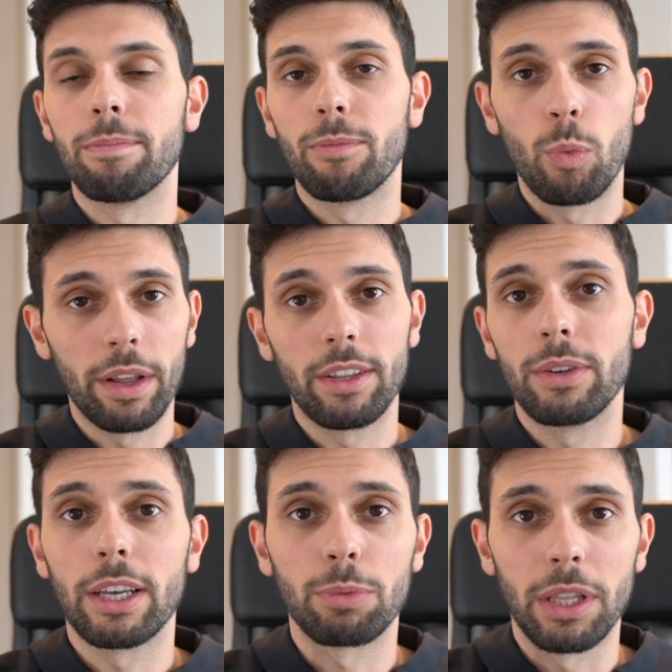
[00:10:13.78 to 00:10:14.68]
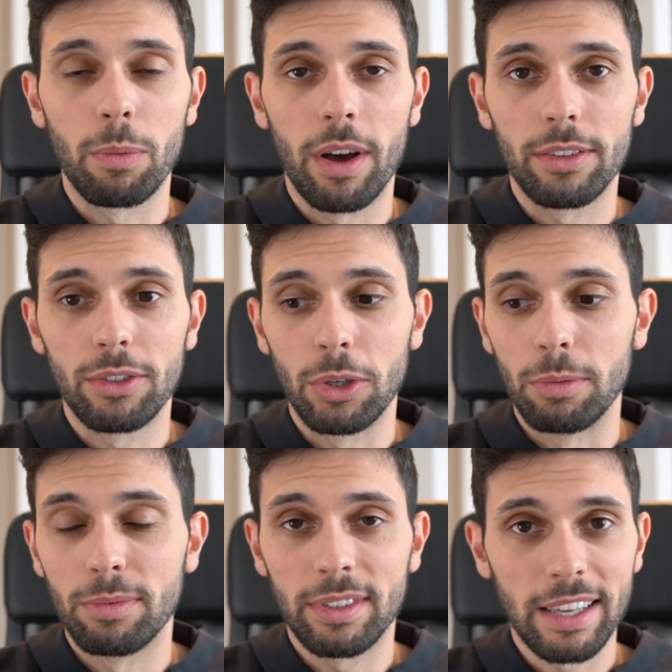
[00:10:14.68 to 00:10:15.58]
one, that you guys really want
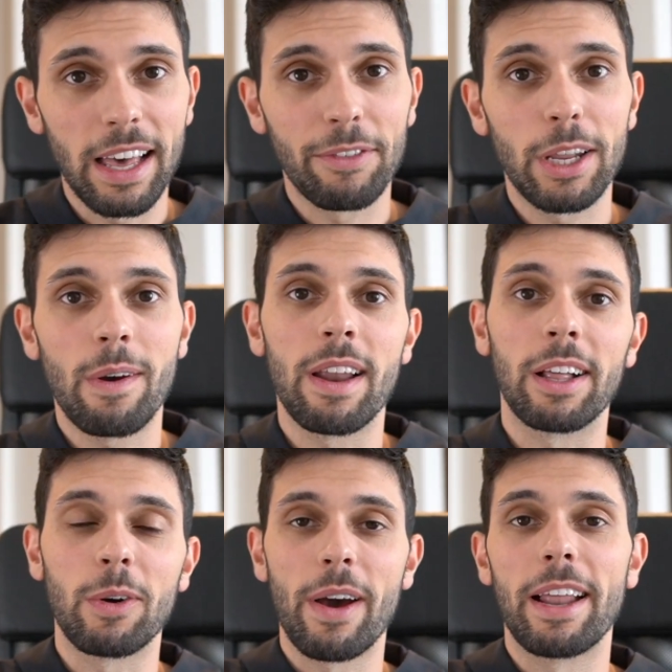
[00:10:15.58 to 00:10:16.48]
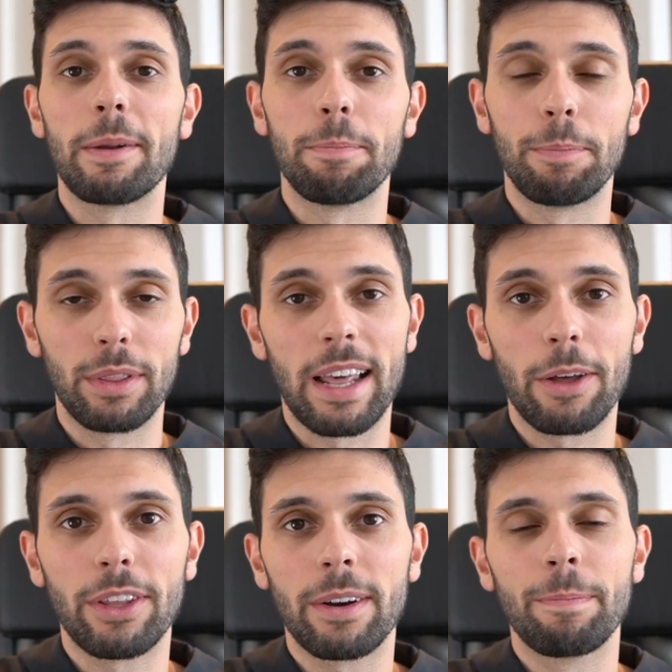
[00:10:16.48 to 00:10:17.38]
to see that video, and I'll go ahead and put that
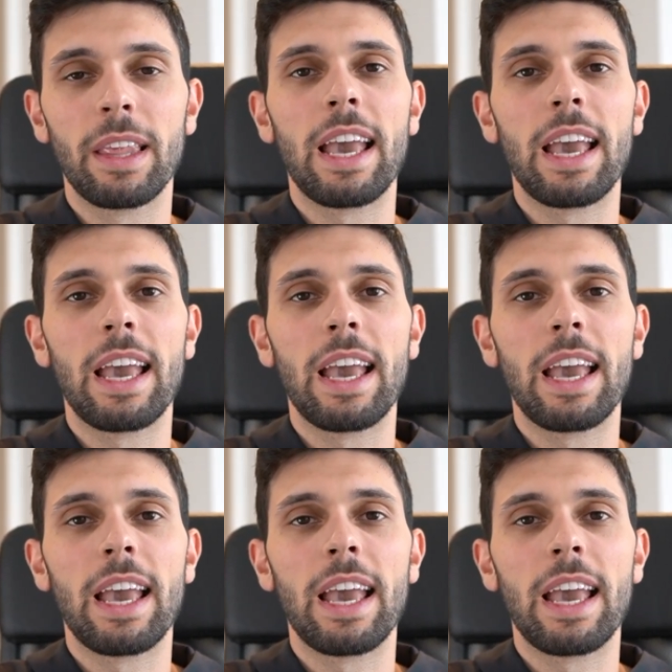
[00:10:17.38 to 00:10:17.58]
out there.